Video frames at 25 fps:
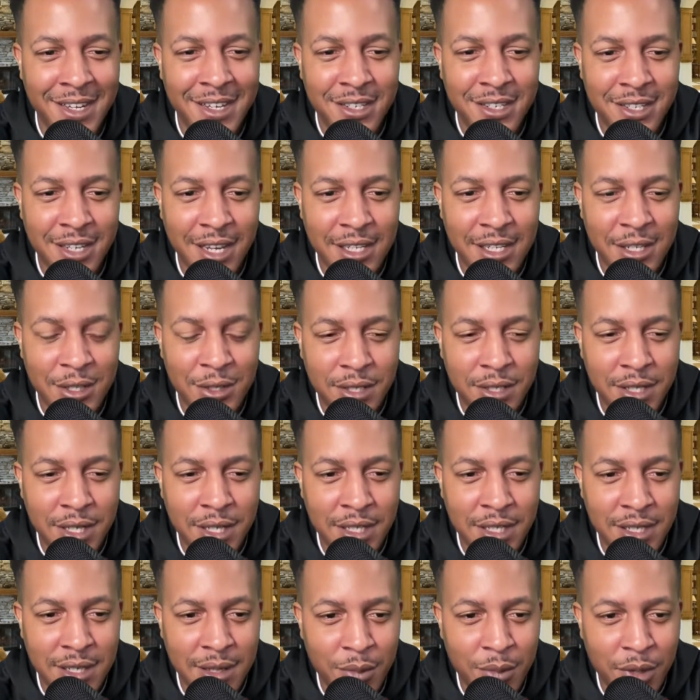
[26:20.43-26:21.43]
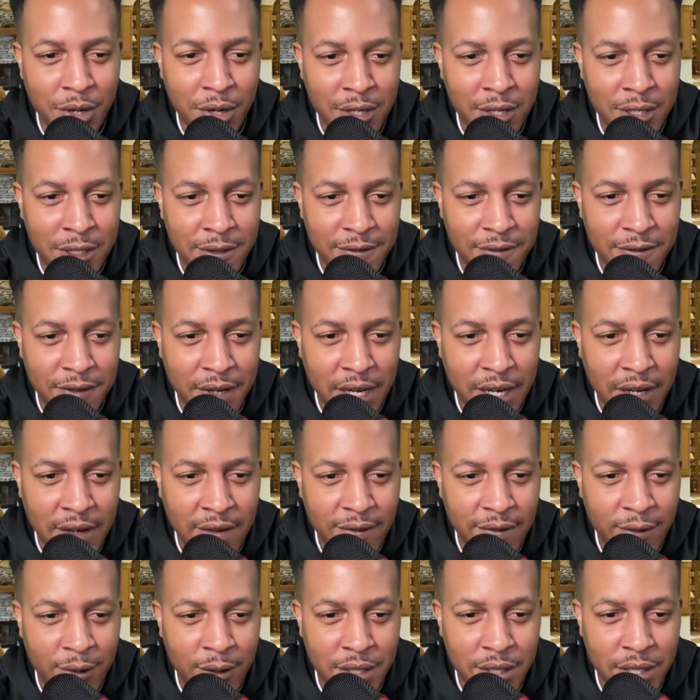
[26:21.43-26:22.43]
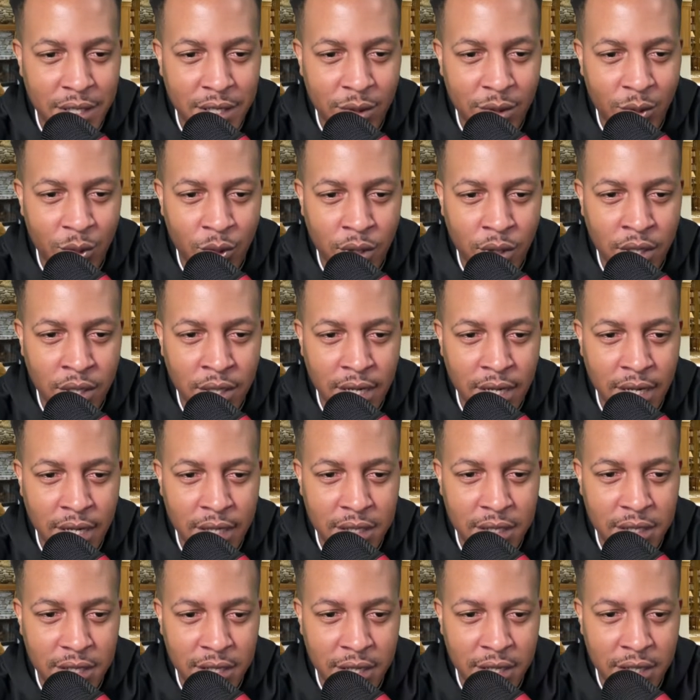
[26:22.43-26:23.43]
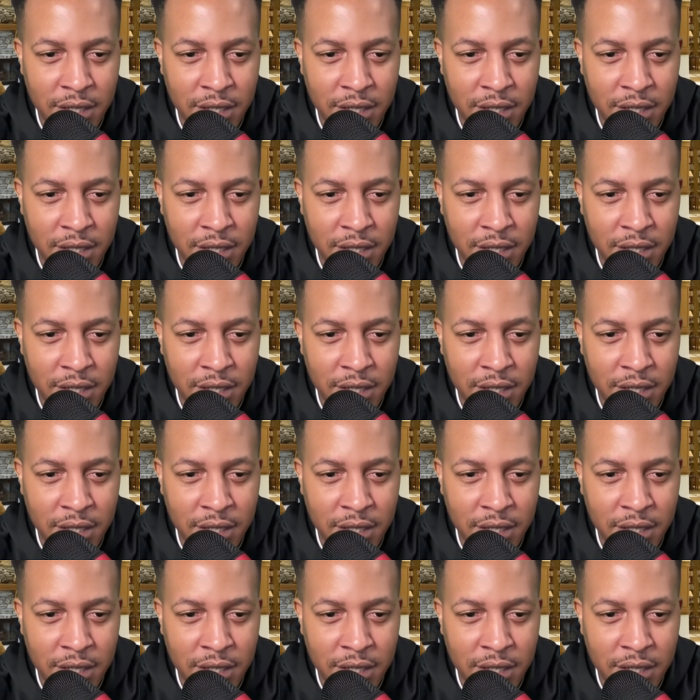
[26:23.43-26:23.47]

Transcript: Daniel says Lamar is 5-14-1